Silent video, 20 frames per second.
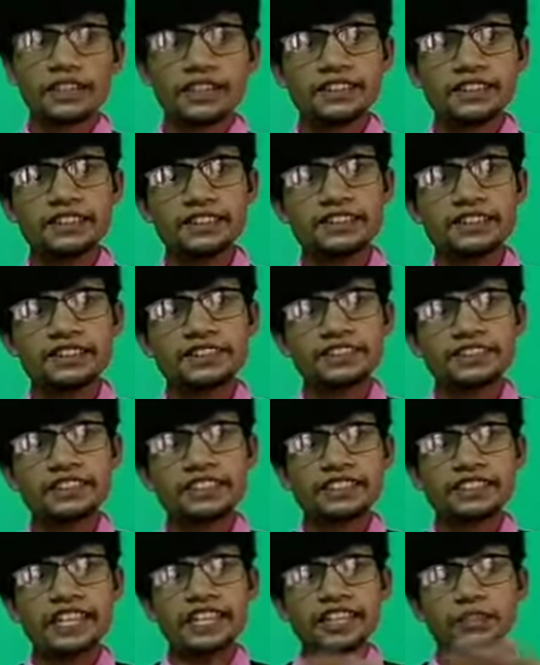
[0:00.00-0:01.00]

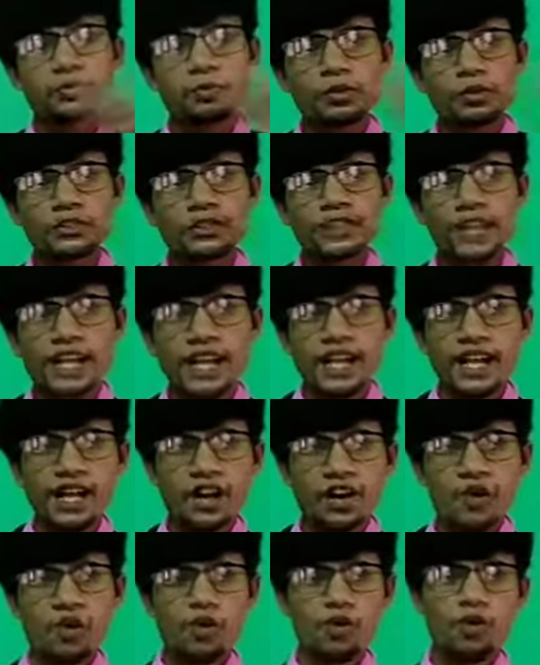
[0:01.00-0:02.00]
She just put the
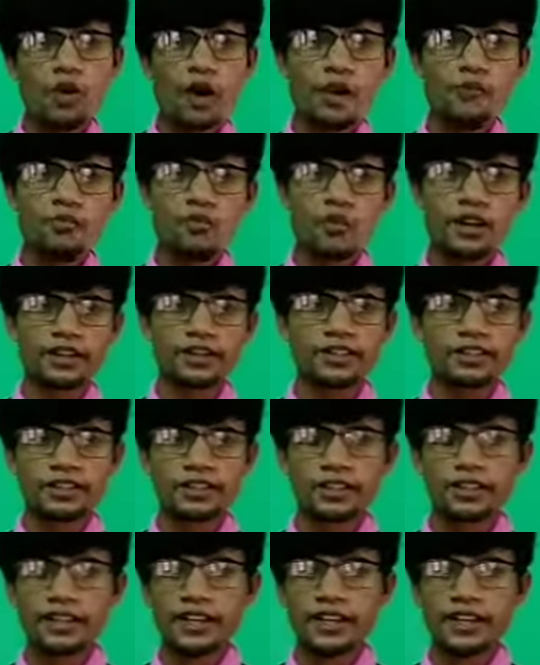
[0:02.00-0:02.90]
warm water,